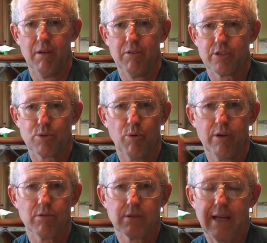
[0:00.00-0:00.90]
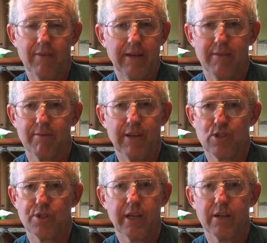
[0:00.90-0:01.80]
The swales haven't even
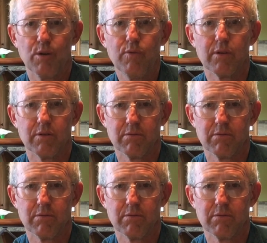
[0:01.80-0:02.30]
vegetated over.